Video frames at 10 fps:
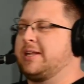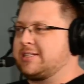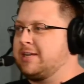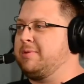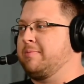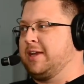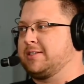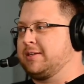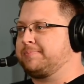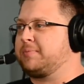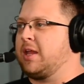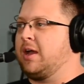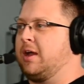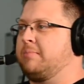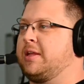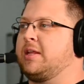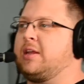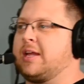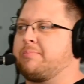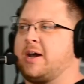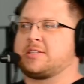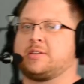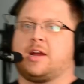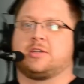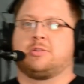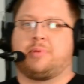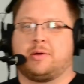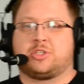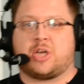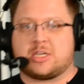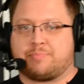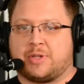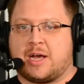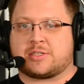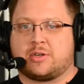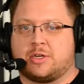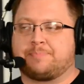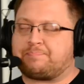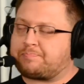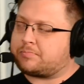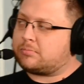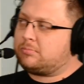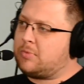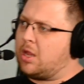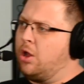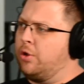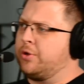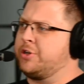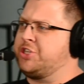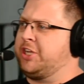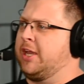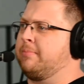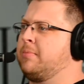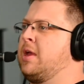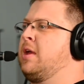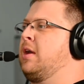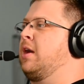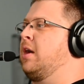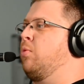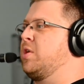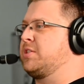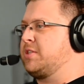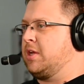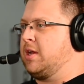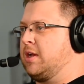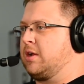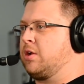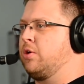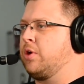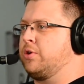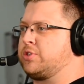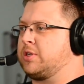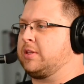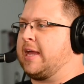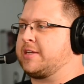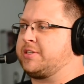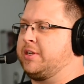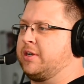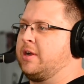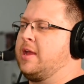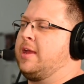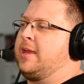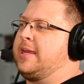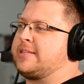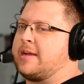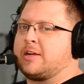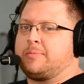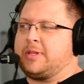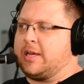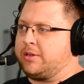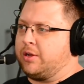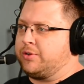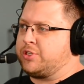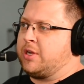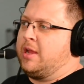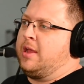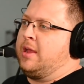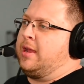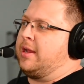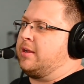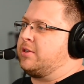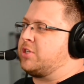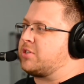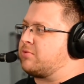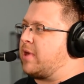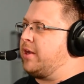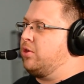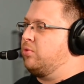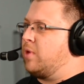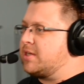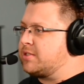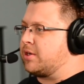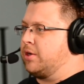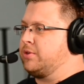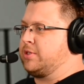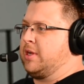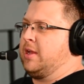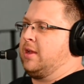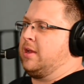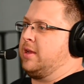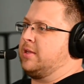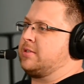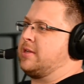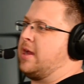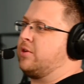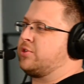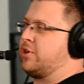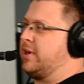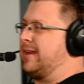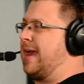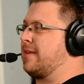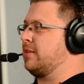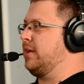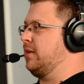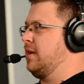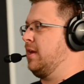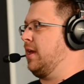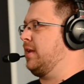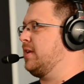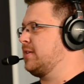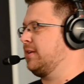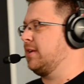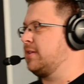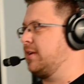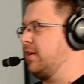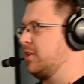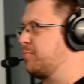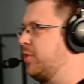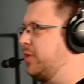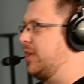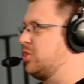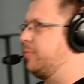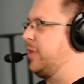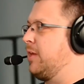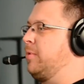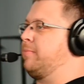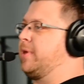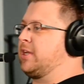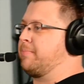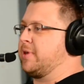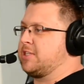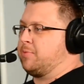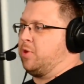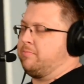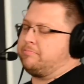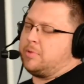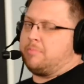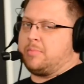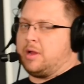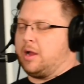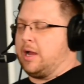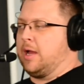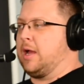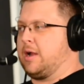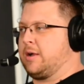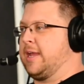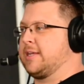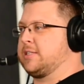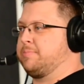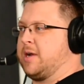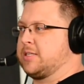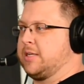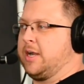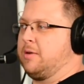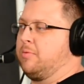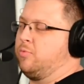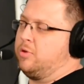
But it's going to be amazing. And then you got the Boston Irons. So Josh Plosker, owner, GM, was co-coach last year. He's now going to be the head coach. And Justin Wright, who was the coach, is now turning an athlete, and he's attending all the pro days, hoping to be picked up by someone. Our guess is Boston Iron